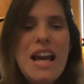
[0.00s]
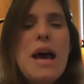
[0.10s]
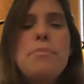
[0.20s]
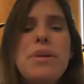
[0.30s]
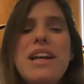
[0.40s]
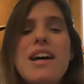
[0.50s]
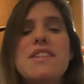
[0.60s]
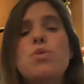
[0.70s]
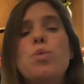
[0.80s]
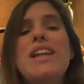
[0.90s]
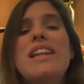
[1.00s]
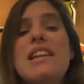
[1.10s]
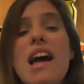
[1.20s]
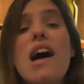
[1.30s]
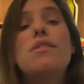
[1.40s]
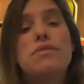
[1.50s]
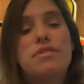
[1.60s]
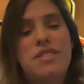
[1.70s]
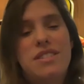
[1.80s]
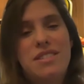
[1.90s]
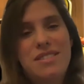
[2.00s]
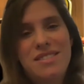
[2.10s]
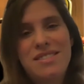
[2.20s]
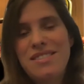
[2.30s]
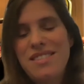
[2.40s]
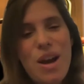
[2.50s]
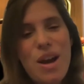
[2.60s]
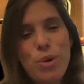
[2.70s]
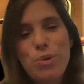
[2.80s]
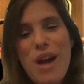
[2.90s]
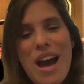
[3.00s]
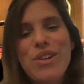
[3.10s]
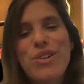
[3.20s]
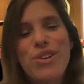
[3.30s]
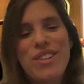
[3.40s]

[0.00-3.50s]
Because we love that we're radical.